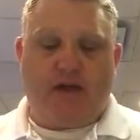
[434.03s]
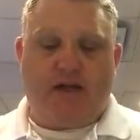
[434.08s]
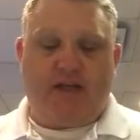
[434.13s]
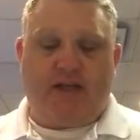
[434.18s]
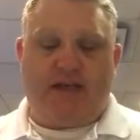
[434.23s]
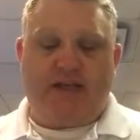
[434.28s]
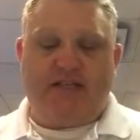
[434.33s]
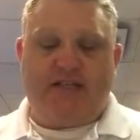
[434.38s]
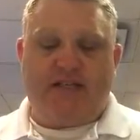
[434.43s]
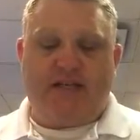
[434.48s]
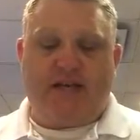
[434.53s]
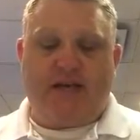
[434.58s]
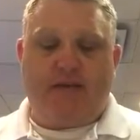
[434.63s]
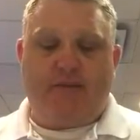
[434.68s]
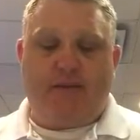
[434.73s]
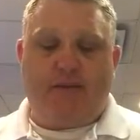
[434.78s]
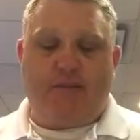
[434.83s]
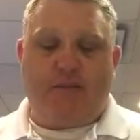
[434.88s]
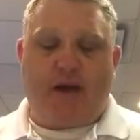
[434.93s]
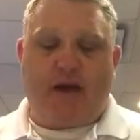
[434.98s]
Lastly,
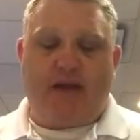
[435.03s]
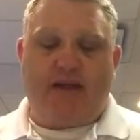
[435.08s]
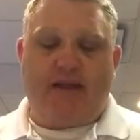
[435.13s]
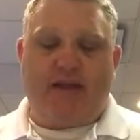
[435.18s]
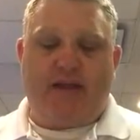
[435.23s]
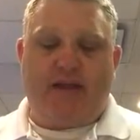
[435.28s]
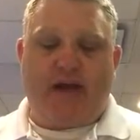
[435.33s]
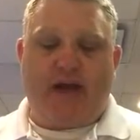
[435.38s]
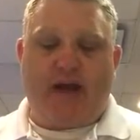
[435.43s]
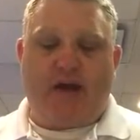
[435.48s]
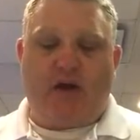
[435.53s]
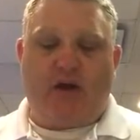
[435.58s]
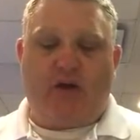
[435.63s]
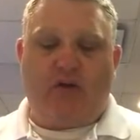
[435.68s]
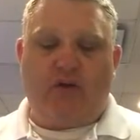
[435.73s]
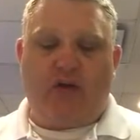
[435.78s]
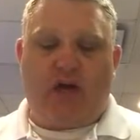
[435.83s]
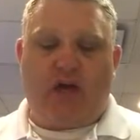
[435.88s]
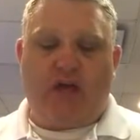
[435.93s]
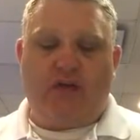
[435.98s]
keep in mind that not
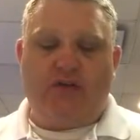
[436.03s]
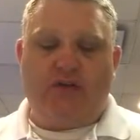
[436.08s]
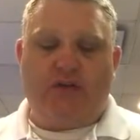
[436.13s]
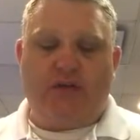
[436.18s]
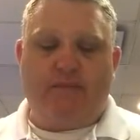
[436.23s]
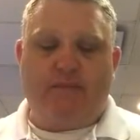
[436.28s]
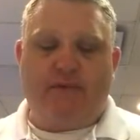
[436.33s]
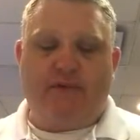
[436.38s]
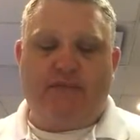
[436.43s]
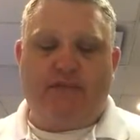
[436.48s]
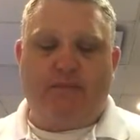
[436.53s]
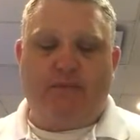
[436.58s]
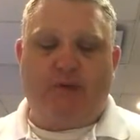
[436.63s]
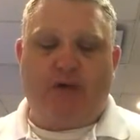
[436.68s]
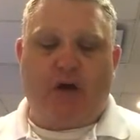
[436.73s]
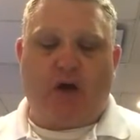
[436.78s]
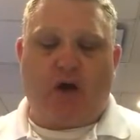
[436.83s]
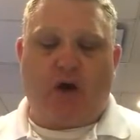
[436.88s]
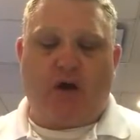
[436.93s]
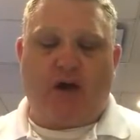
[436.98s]
all knowledge can be
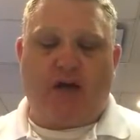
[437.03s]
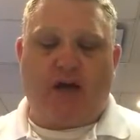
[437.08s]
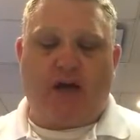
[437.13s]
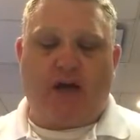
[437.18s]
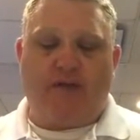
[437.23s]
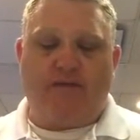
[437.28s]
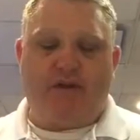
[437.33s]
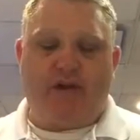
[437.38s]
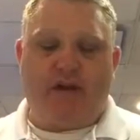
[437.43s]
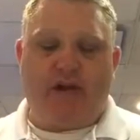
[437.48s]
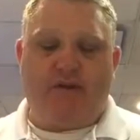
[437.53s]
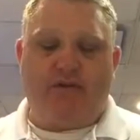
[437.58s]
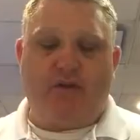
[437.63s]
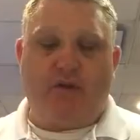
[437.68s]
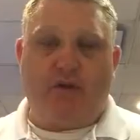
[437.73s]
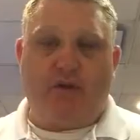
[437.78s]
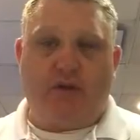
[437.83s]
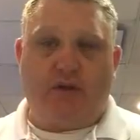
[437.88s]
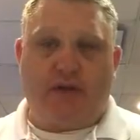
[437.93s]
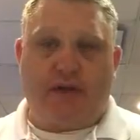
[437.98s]
simply archived and
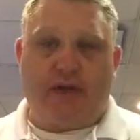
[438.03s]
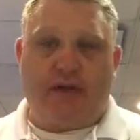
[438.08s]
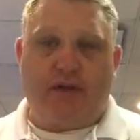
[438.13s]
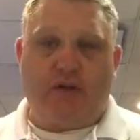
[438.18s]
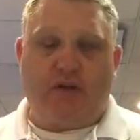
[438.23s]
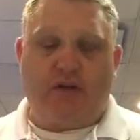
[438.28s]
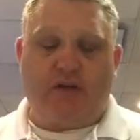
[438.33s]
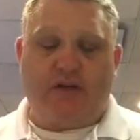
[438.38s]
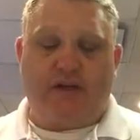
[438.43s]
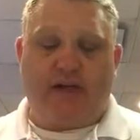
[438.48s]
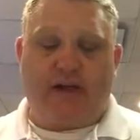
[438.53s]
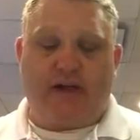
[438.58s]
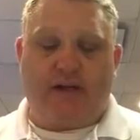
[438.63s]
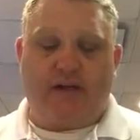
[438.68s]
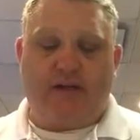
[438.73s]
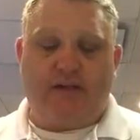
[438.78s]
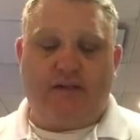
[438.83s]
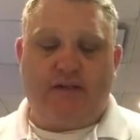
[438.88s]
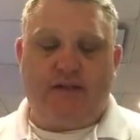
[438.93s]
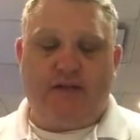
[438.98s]
never again looked at.
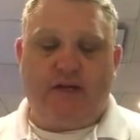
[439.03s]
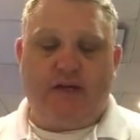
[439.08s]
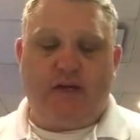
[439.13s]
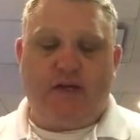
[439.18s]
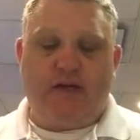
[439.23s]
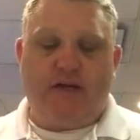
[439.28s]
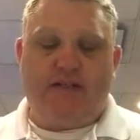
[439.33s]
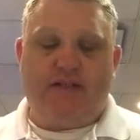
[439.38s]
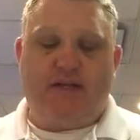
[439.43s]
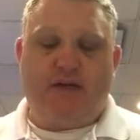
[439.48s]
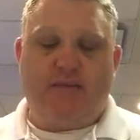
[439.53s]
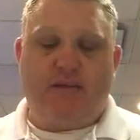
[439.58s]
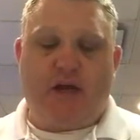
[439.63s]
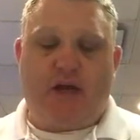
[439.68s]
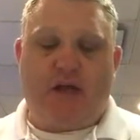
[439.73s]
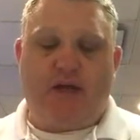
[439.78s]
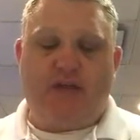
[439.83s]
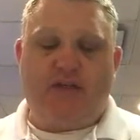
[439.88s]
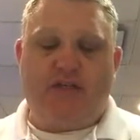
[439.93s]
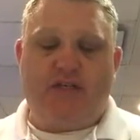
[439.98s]
Some
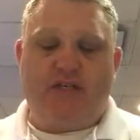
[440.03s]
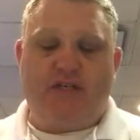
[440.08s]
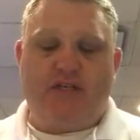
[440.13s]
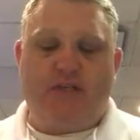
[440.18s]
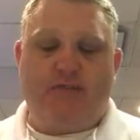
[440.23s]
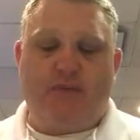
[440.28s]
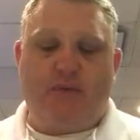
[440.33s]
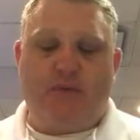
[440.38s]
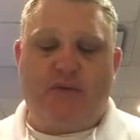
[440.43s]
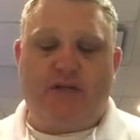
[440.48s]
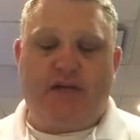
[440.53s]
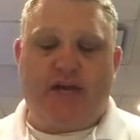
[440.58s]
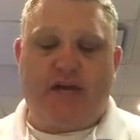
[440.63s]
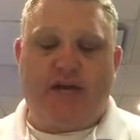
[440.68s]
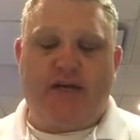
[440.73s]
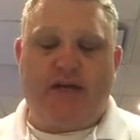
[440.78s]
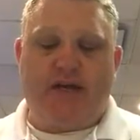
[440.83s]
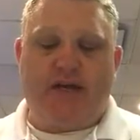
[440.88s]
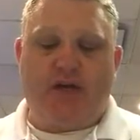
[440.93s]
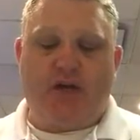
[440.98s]
knowledge needs to be
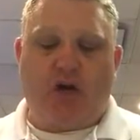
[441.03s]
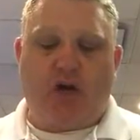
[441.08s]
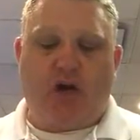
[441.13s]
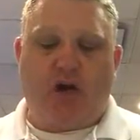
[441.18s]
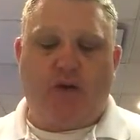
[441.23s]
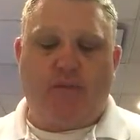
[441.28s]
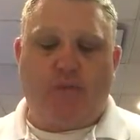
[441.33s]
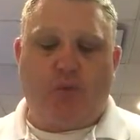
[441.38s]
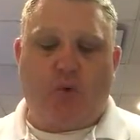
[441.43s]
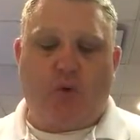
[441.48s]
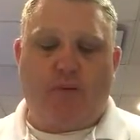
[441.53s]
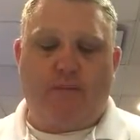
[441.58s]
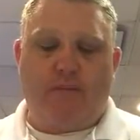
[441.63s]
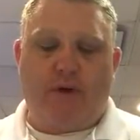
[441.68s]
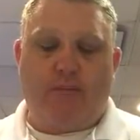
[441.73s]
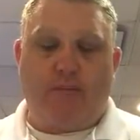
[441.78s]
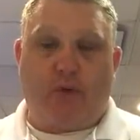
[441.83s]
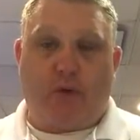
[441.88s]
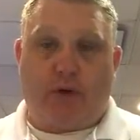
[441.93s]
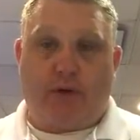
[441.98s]
retained in your onboard
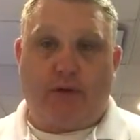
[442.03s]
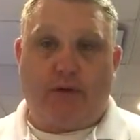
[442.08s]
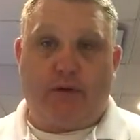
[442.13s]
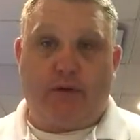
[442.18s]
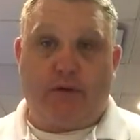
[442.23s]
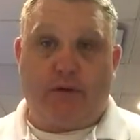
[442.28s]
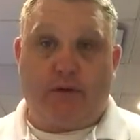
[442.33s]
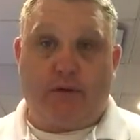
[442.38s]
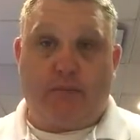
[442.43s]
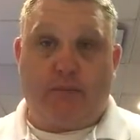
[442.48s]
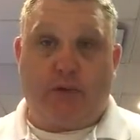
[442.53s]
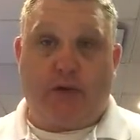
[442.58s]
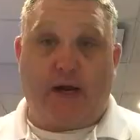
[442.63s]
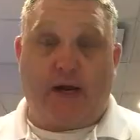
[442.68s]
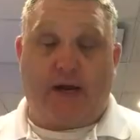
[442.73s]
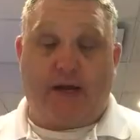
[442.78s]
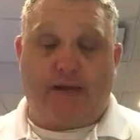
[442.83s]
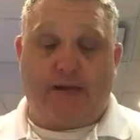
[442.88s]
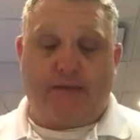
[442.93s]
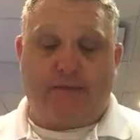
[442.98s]
memory, your
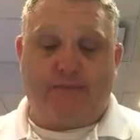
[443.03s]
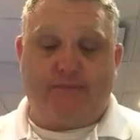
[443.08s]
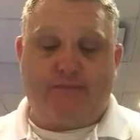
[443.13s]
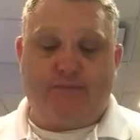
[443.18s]
brain.